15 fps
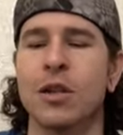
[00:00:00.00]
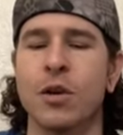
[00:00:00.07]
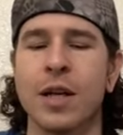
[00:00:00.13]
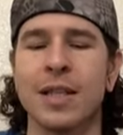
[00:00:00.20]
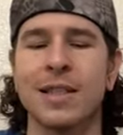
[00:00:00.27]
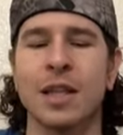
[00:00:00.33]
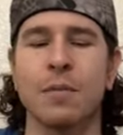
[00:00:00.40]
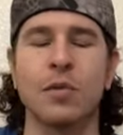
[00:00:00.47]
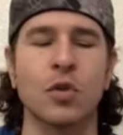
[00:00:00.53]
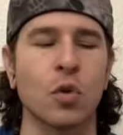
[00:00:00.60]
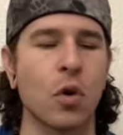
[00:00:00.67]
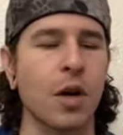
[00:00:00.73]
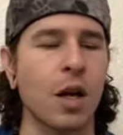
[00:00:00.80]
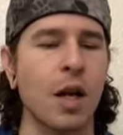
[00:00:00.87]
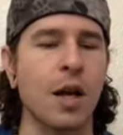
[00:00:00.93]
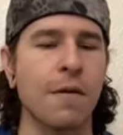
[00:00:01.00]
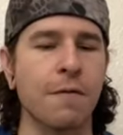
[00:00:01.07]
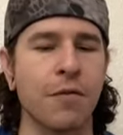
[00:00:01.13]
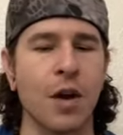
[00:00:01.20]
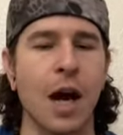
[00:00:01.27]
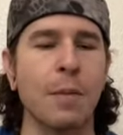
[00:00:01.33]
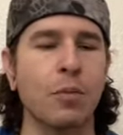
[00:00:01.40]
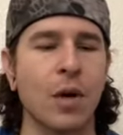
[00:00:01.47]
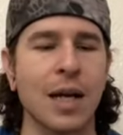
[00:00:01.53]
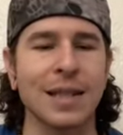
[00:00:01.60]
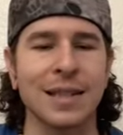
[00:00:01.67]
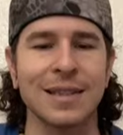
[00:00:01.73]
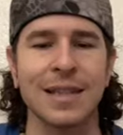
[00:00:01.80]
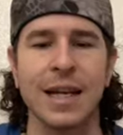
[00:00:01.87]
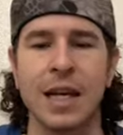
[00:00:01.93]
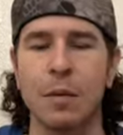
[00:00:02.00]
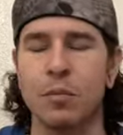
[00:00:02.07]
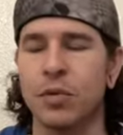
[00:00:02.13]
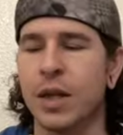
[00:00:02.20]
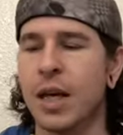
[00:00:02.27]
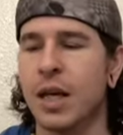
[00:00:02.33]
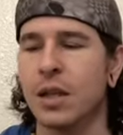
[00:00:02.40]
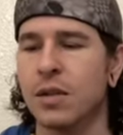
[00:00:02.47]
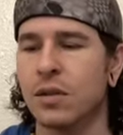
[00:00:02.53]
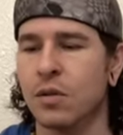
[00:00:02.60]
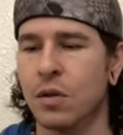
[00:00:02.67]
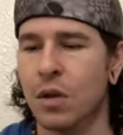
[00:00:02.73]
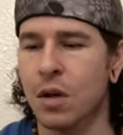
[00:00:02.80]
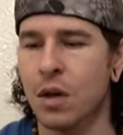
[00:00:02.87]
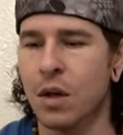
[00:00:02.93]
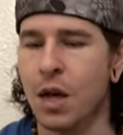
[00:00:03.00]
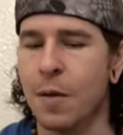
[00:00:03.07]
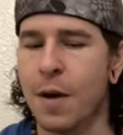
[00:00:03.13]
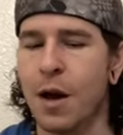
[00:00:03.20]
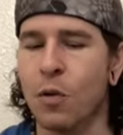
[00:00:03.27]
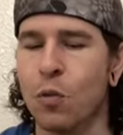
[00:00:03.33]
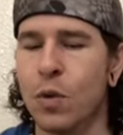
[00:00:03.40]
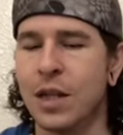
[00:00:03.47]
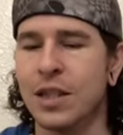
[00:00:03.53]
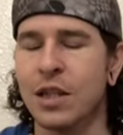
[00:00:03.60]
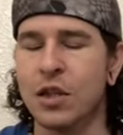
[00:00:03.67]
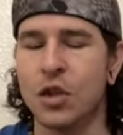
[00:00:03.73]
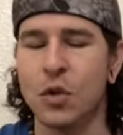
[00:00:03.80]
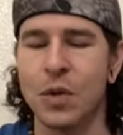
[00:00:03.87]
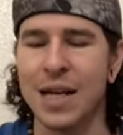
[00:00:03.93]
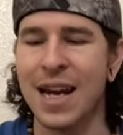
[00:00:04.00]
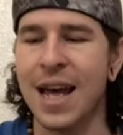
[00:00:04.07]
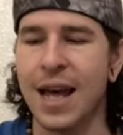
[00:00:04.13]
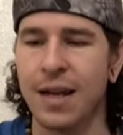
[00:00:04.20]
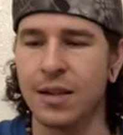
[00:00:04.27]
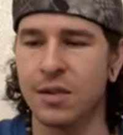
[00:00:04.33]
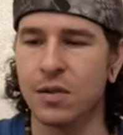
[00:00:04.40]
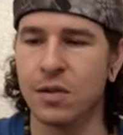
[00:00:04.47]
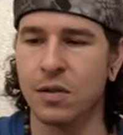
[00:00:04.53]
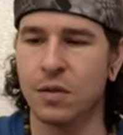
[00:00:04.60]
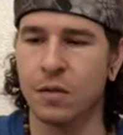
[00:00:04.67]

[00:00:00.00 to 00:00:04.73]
there is some sort of thought process taking place about what to do next.